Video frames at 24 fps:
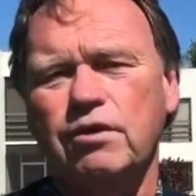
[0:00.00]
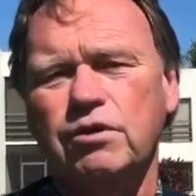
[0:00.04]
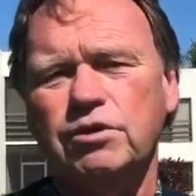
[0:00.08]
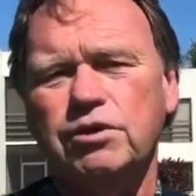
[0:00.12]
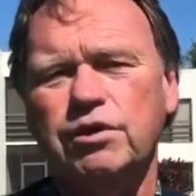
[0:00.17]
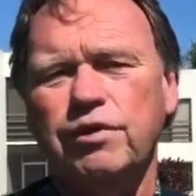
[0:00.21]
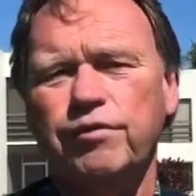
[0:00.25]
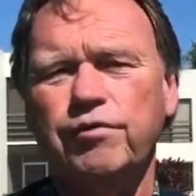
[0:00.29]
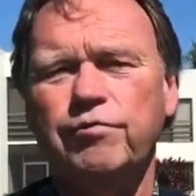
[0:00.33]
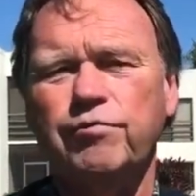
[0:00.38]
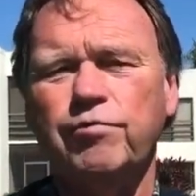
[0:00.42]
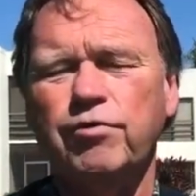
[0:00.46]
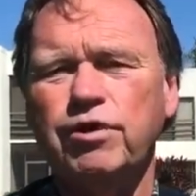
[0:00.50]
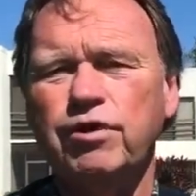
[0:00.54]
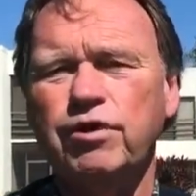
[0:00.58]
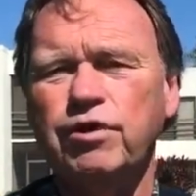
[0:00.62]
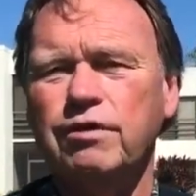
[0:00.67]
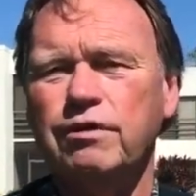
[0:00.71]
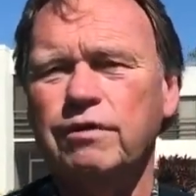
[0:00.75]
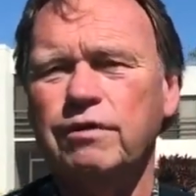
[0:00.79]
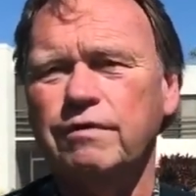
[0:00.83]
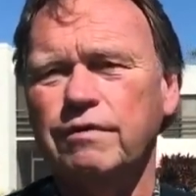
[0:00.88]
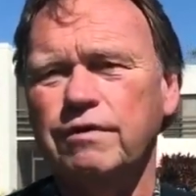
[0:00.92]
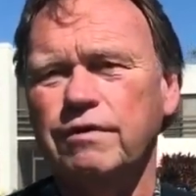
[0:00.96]
So everybody,
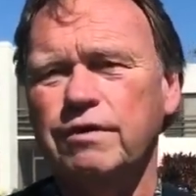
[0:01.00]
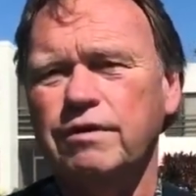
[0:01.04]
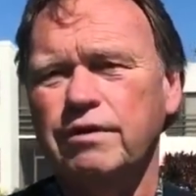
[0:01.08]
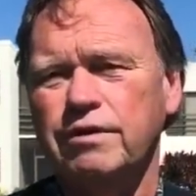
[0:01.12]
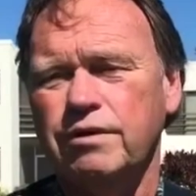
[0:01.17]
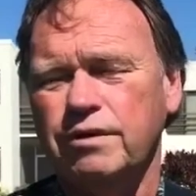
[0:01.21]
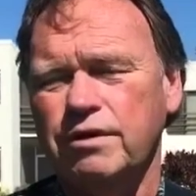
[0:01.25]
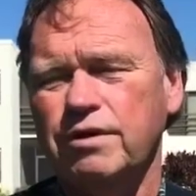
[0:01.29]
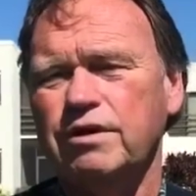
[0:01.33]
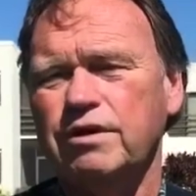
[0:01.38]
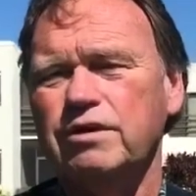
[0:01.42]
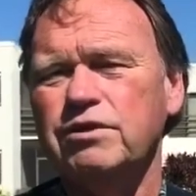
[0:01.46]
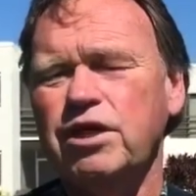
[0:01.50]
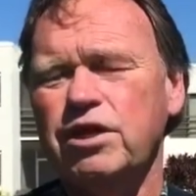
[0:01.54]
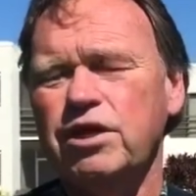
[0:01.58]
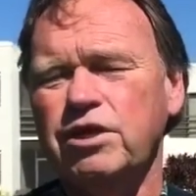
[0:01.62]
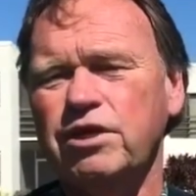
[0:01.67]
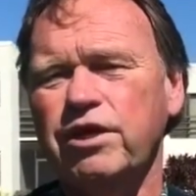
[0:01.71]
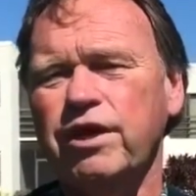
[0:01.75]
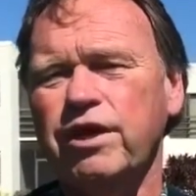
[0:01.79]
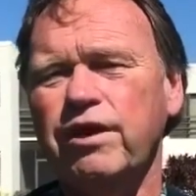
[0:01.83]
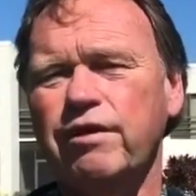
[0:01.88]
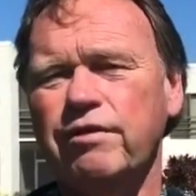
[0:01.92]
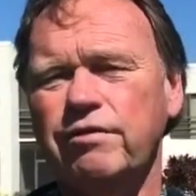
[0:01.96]
take
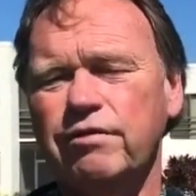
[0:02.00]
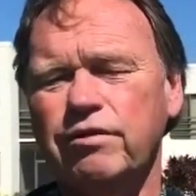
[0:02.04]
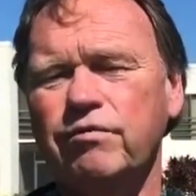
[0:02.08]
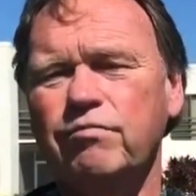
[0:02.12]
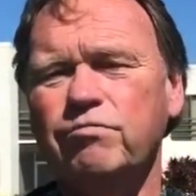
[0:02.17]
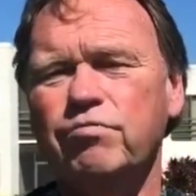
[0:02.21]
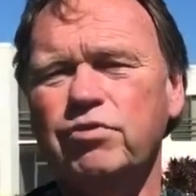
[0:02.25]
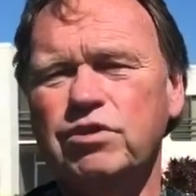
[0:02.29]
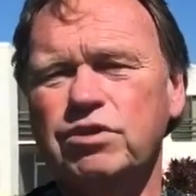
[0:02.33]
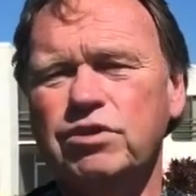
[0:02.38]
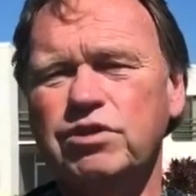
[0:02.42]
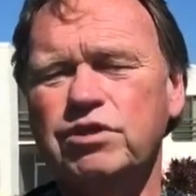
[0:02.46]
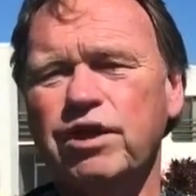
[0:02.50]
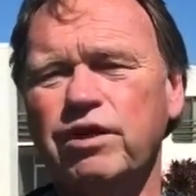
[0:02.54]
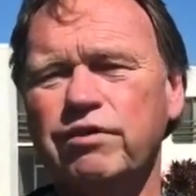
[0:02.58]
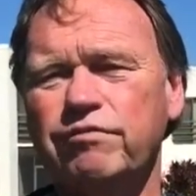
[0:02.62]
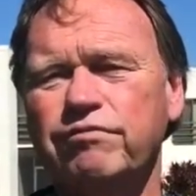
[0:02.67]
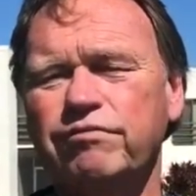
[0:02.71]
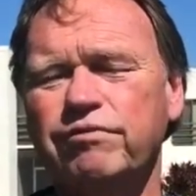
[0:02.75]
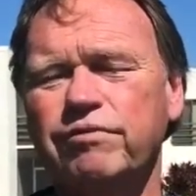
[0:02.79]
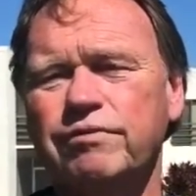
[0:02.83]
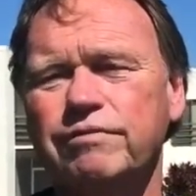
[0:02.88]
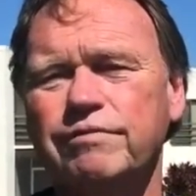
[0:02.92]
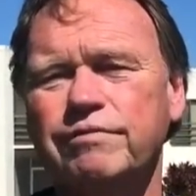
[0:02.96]
care and be
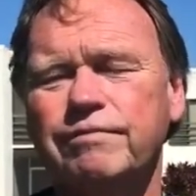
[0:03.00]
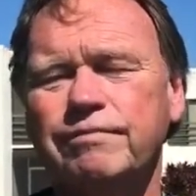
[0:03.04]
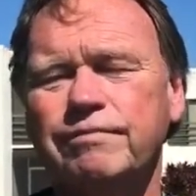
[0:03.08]
safe.